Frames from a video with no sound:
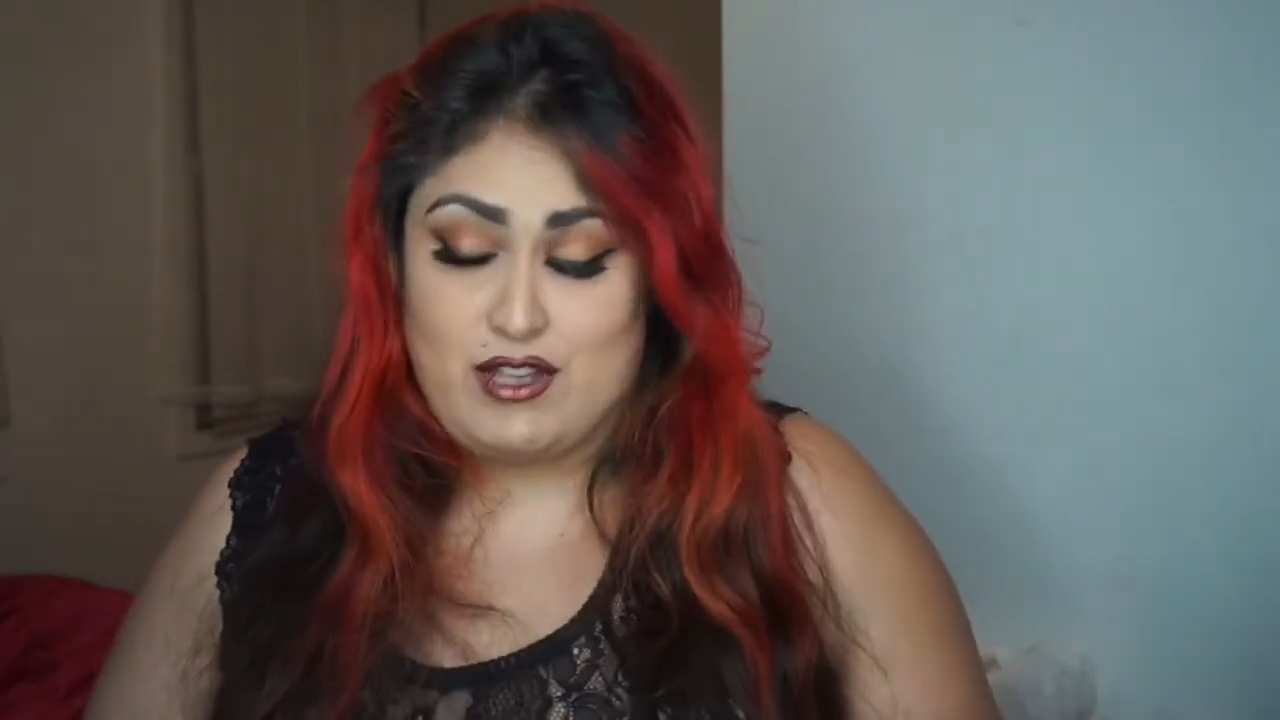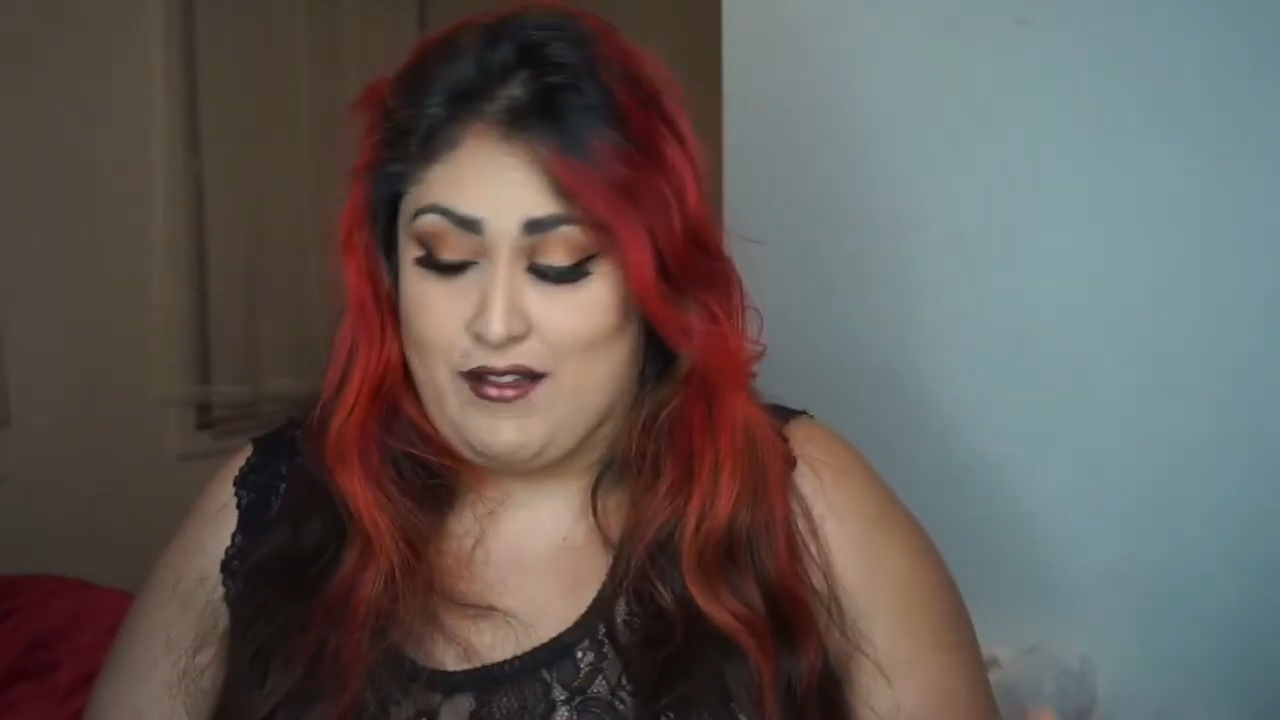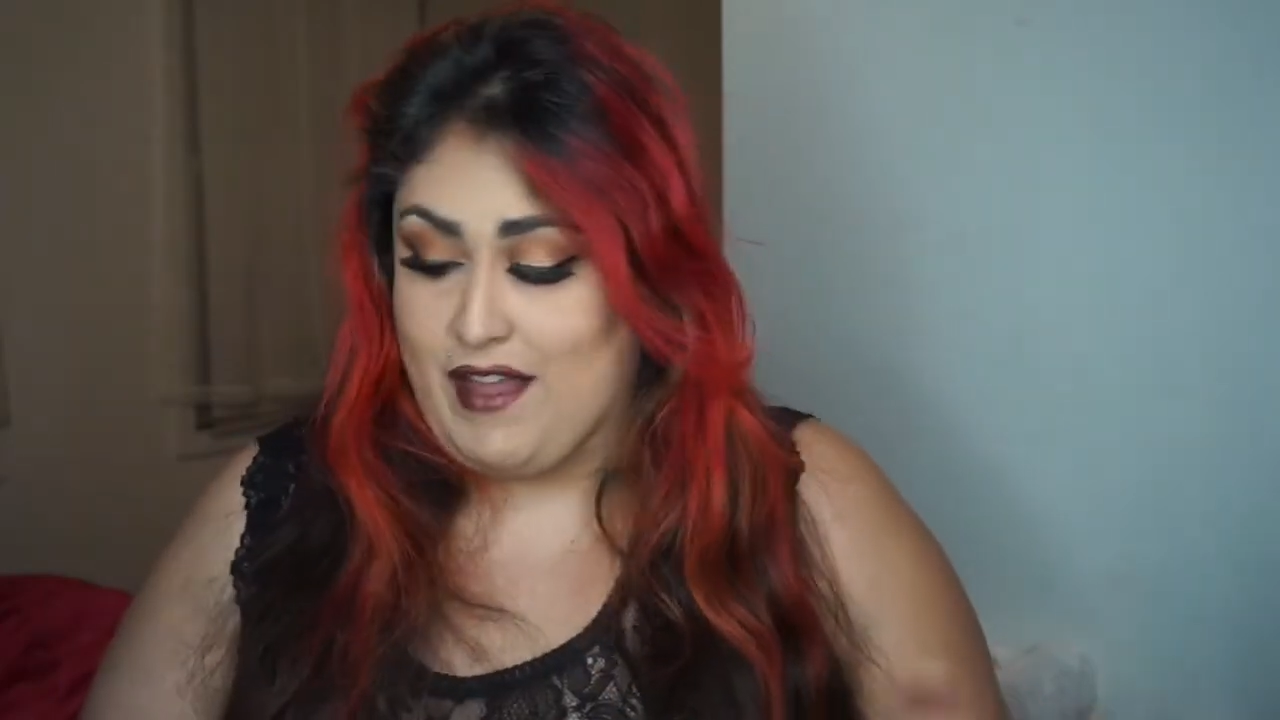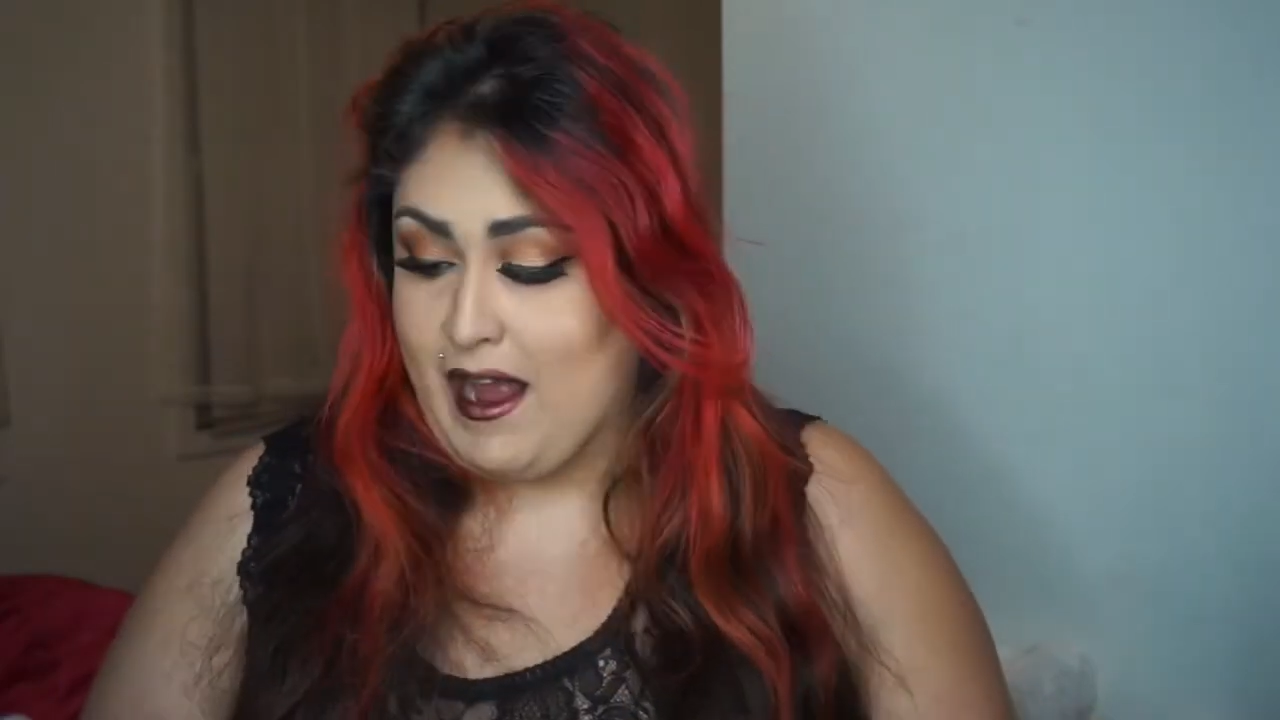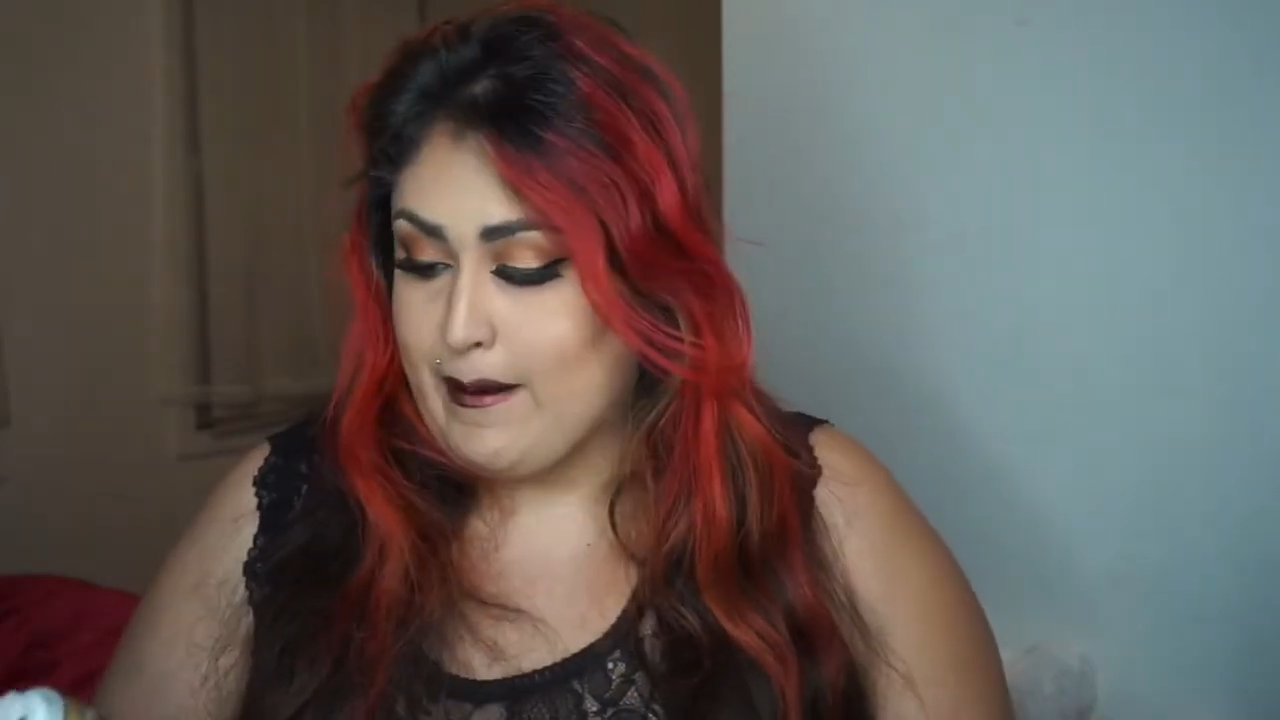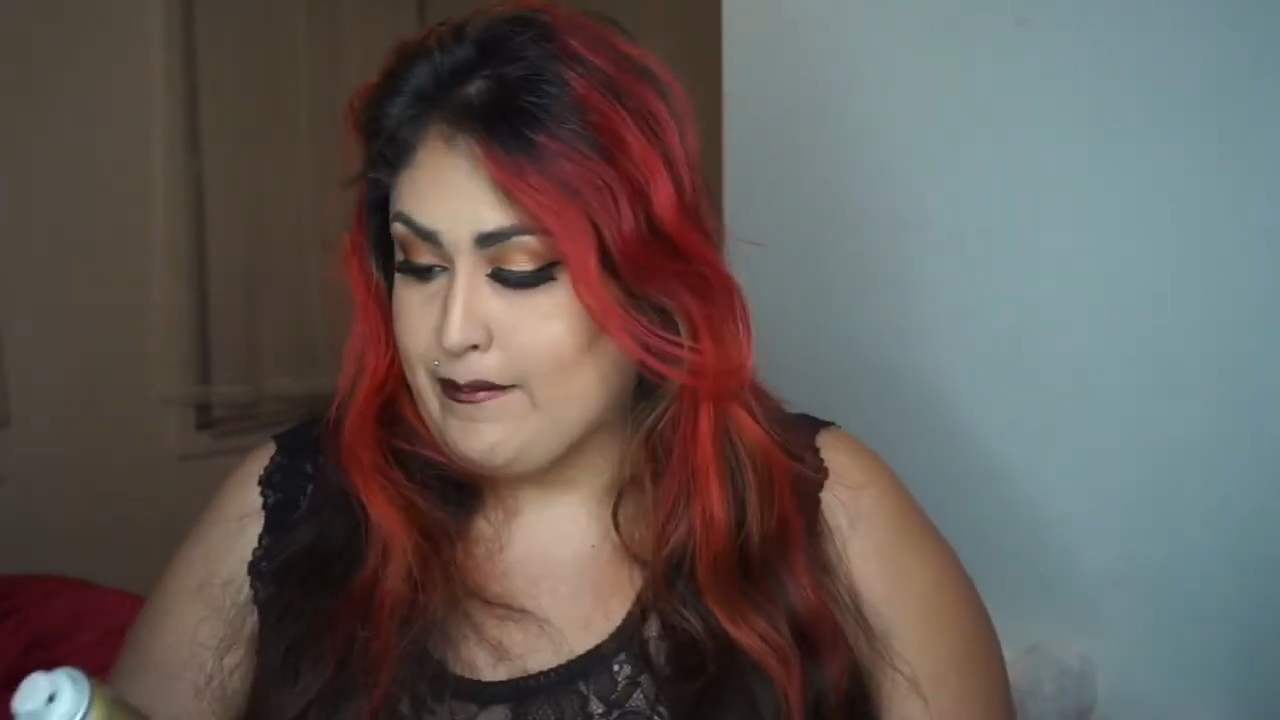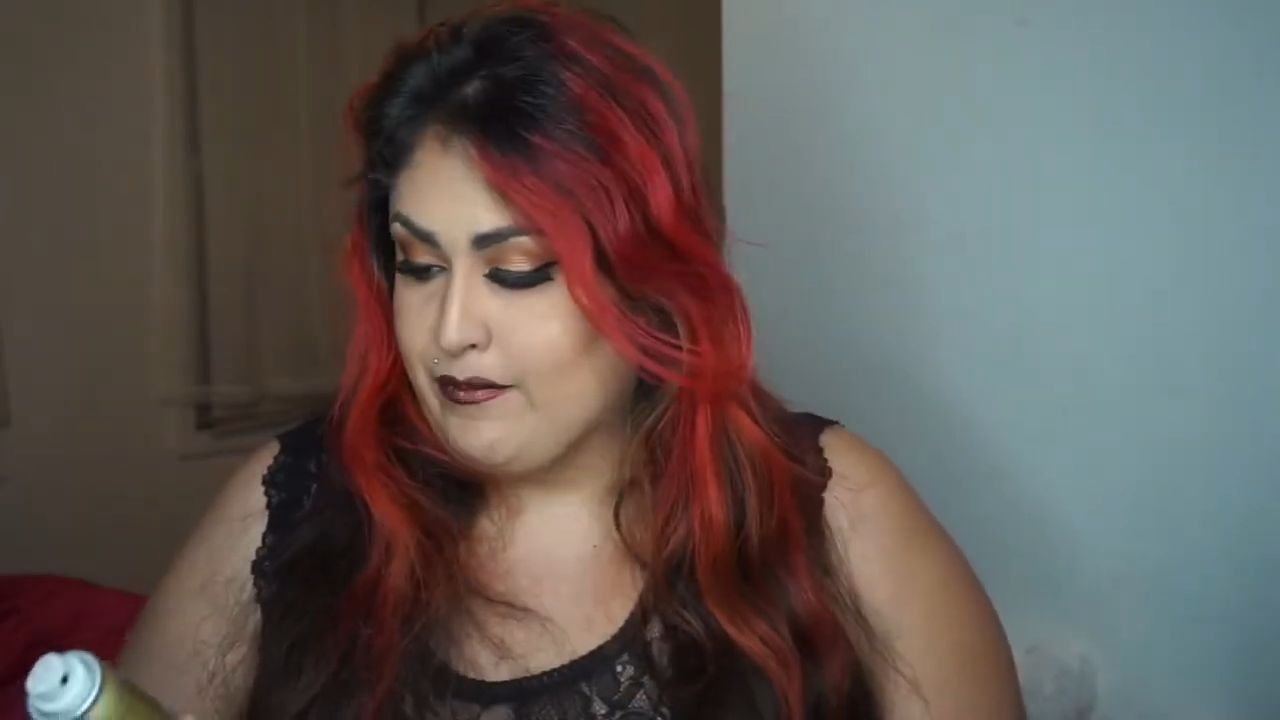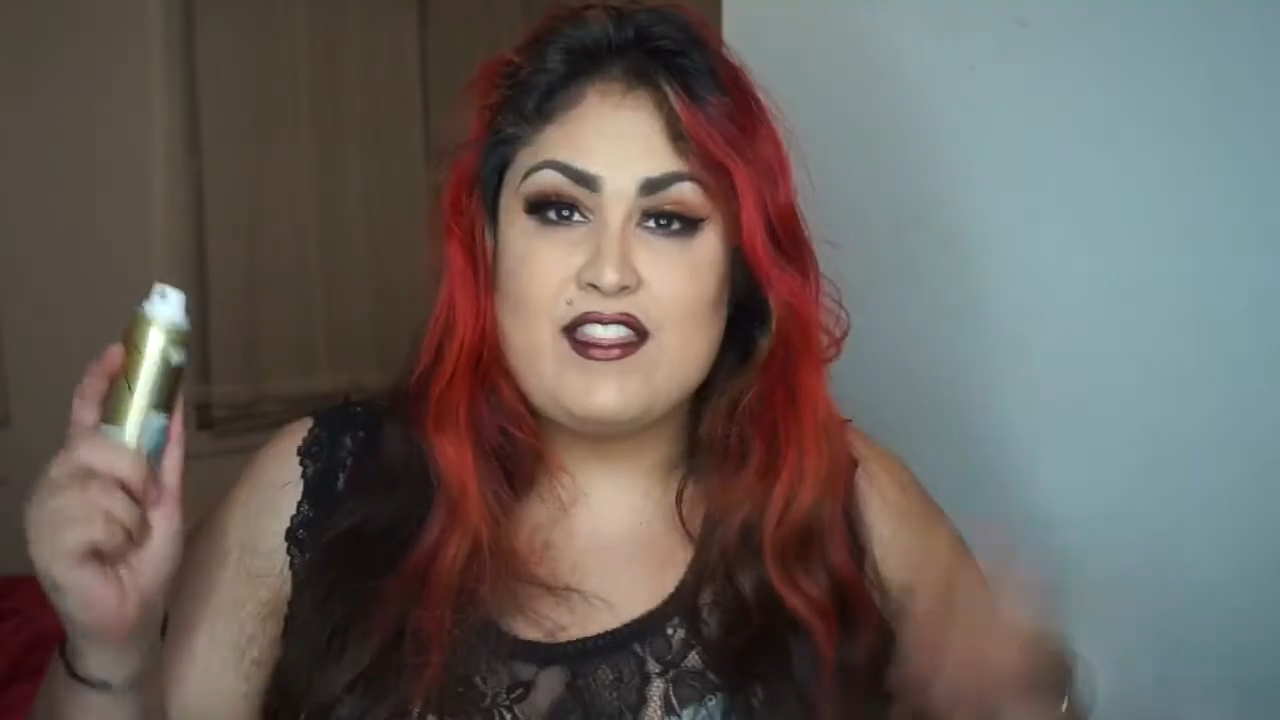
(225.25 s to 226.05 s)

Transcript: on that.